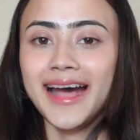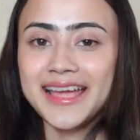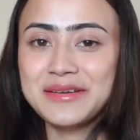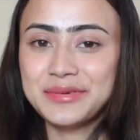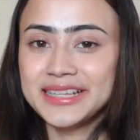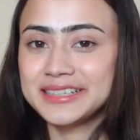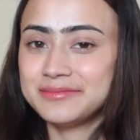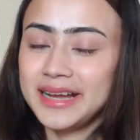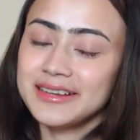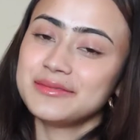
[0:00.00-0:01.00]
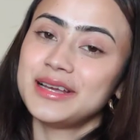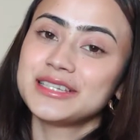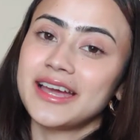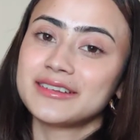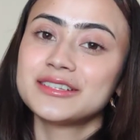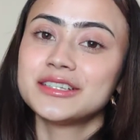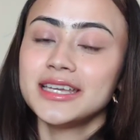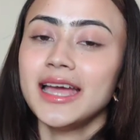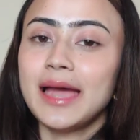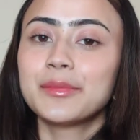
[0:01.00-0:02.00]
Hi, welcome back to my channel.
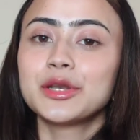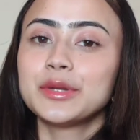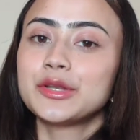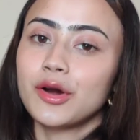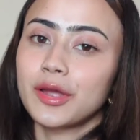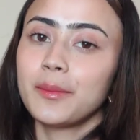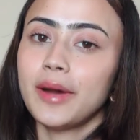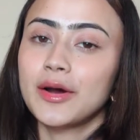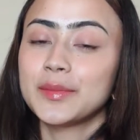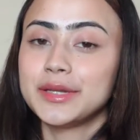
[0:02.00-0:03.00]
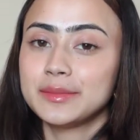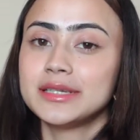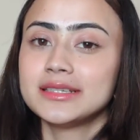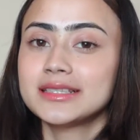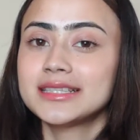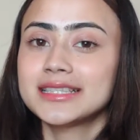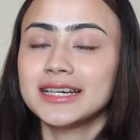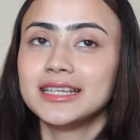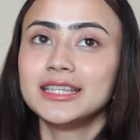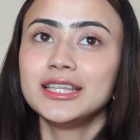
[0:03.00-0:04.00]
Today I'm going to be talking about Minimalist's
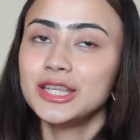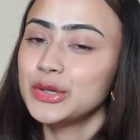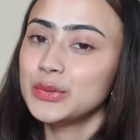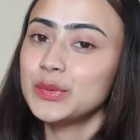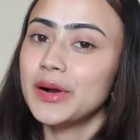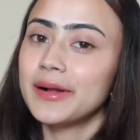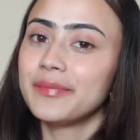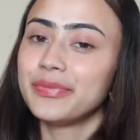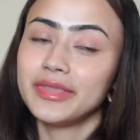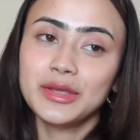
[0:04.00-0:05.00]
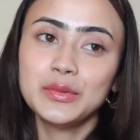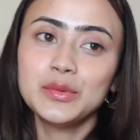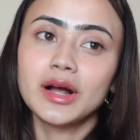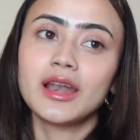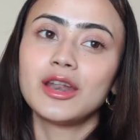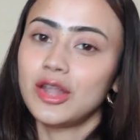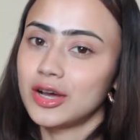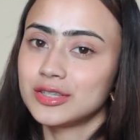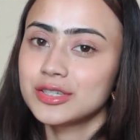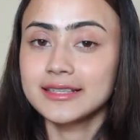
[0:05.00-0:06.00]
new
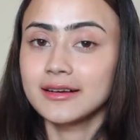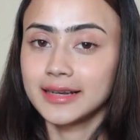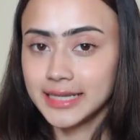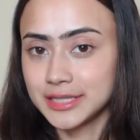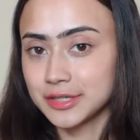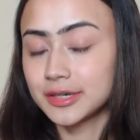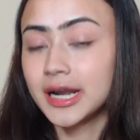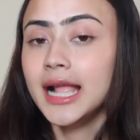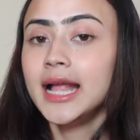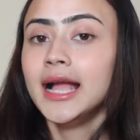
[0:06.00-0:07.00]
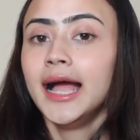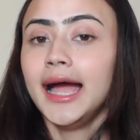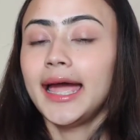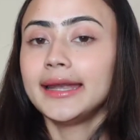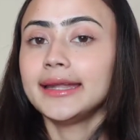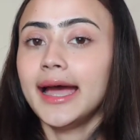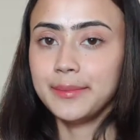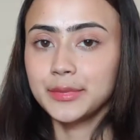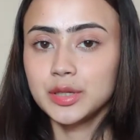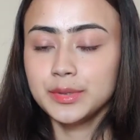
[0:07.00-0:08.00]
launch. It's a cleanser and
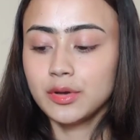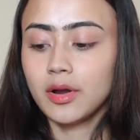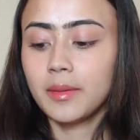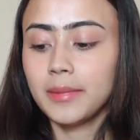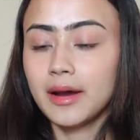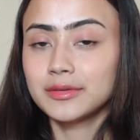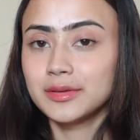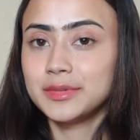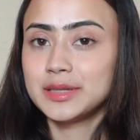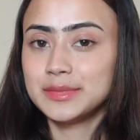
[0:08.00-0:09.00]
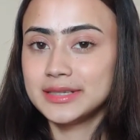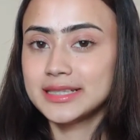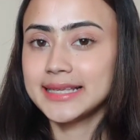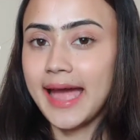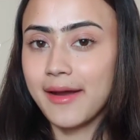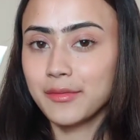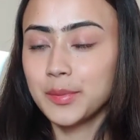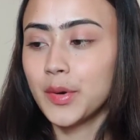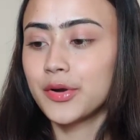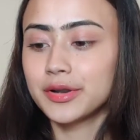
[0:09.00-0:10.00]
I'm going to be talking about the Minimalist
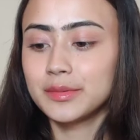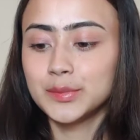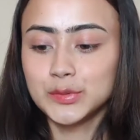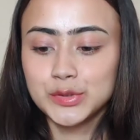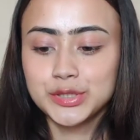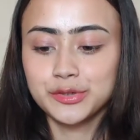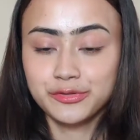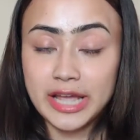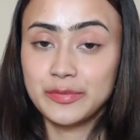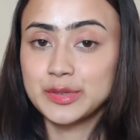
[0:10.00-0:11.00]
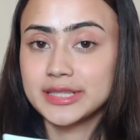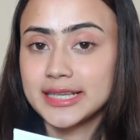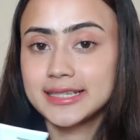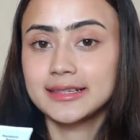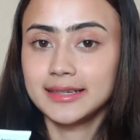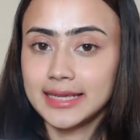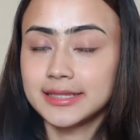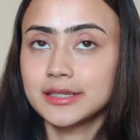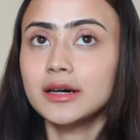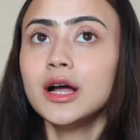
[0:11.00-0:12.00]
Aquaporin Booster 5%
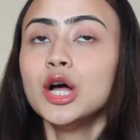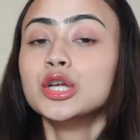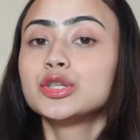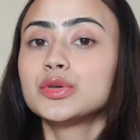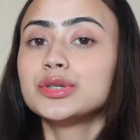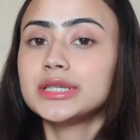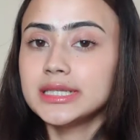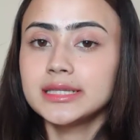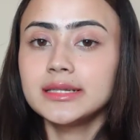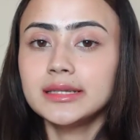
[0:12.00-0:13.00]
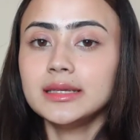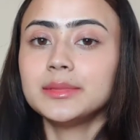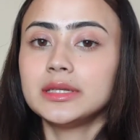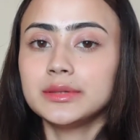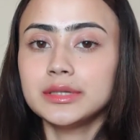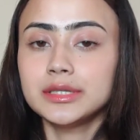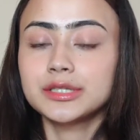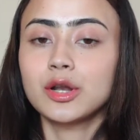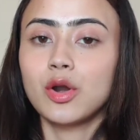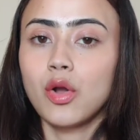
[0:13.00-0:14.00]
cleanser. So recently
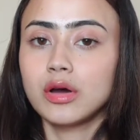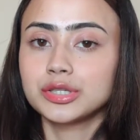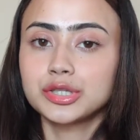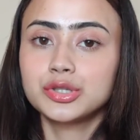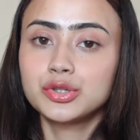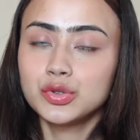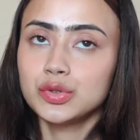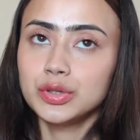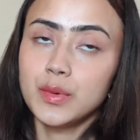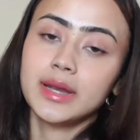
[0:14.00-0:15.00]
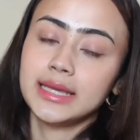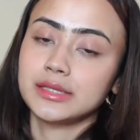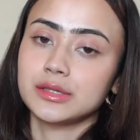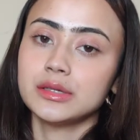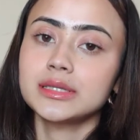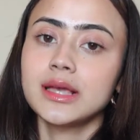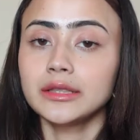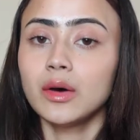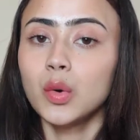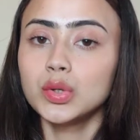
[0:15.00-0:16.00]
Minimalist launched two new cleansers,
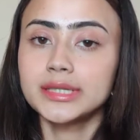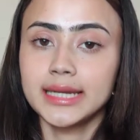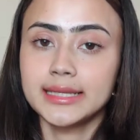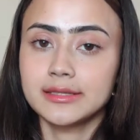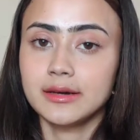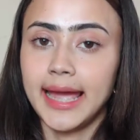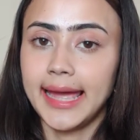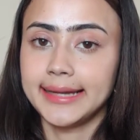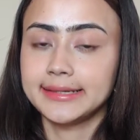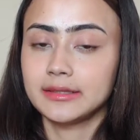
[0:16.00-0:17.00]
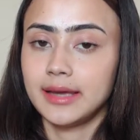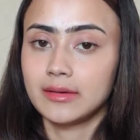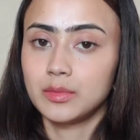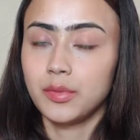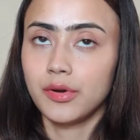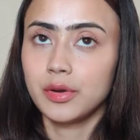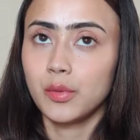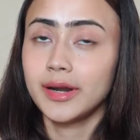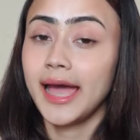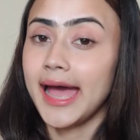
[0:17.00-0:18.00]
the oat cleanser and the aquaporin
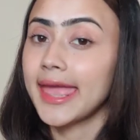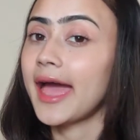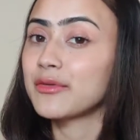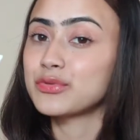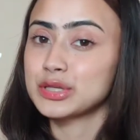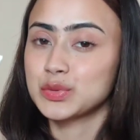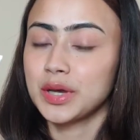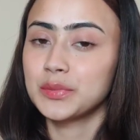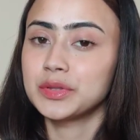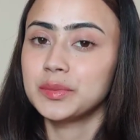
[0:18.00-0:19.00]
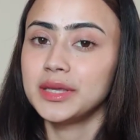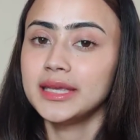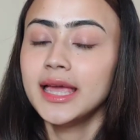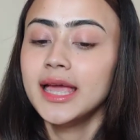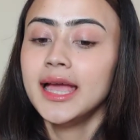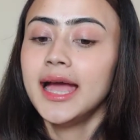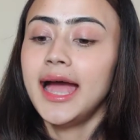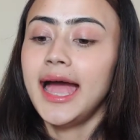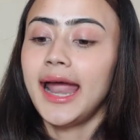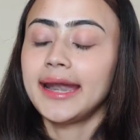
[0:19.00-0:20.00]
one. I have this one with me
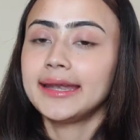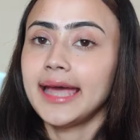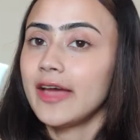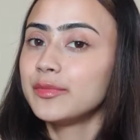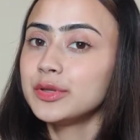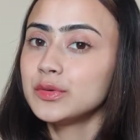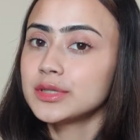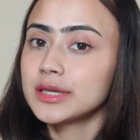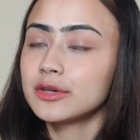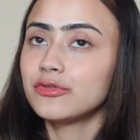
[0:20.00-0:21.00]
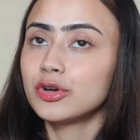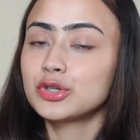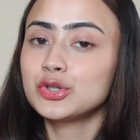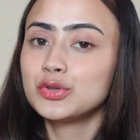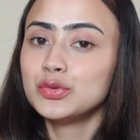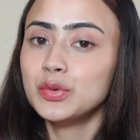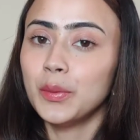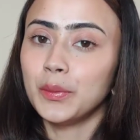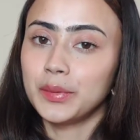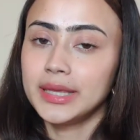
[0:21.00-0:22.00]
and I have been using it for 2
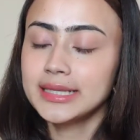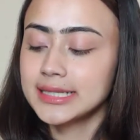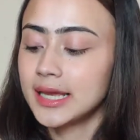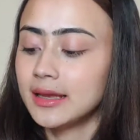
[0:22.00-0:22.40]
weeks.